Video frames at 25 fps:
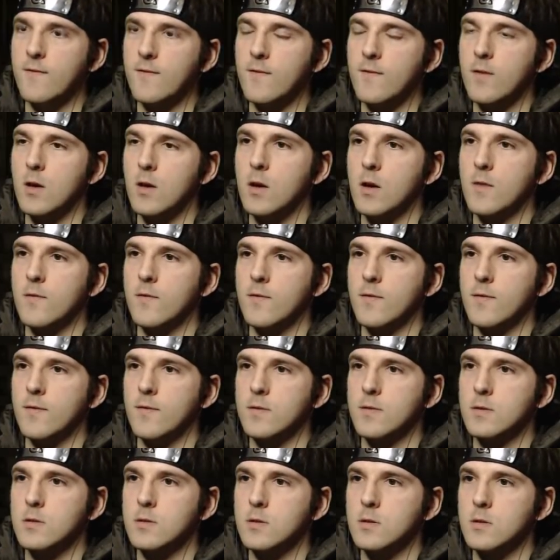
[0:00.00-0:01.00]
further.
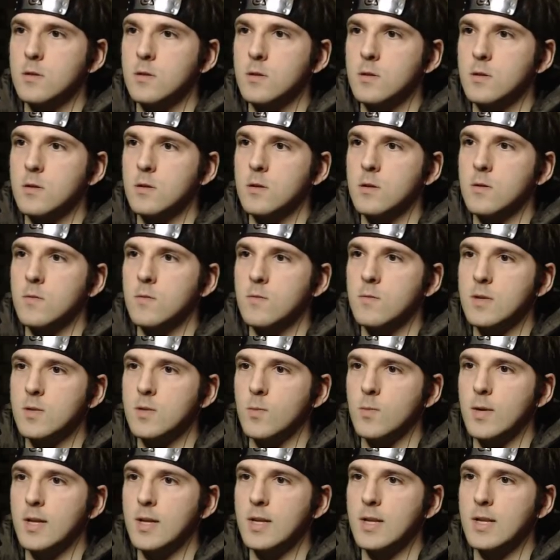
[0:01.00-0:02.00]
It's
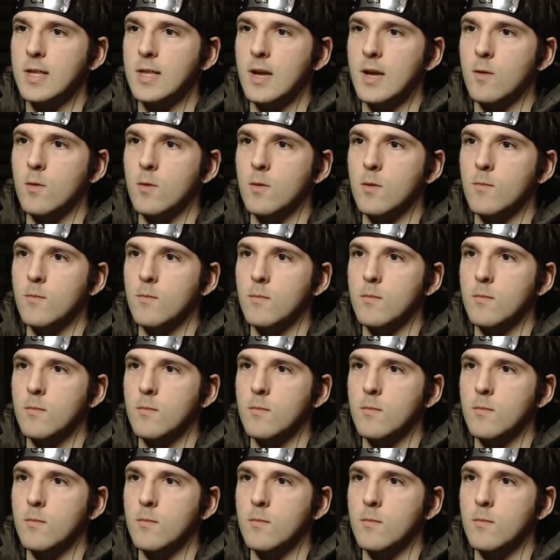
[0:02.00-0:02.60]
weird. It now won't